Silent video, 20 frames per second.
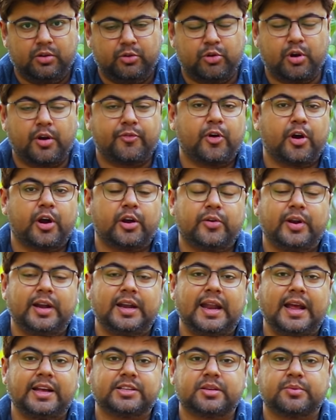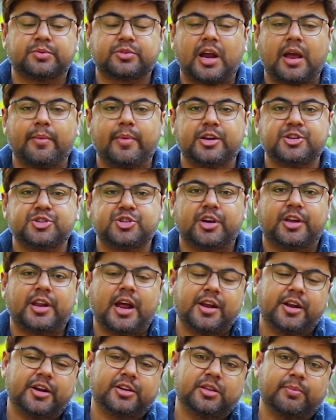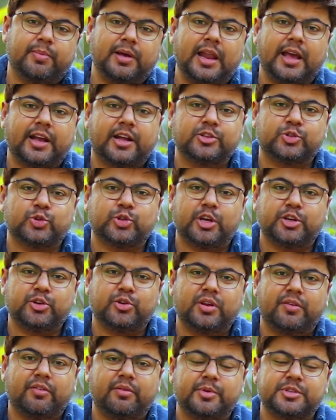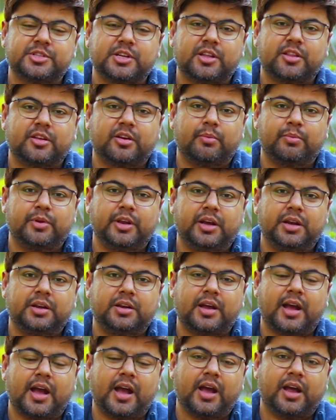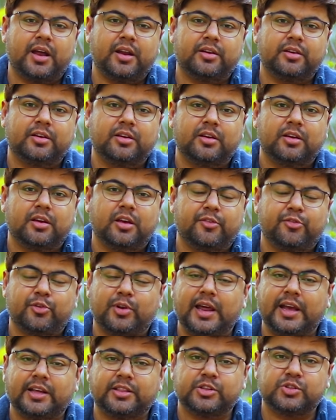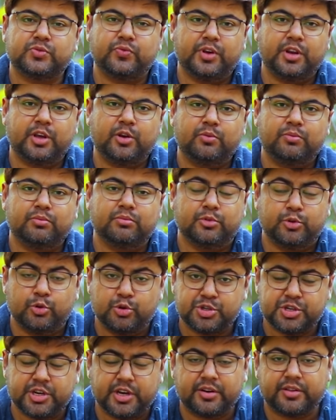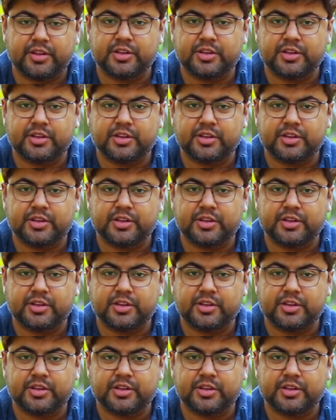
Do not forget to hit like, subscribe and share, and hit the bell icon so that you never miss another update. And if you like this video, do share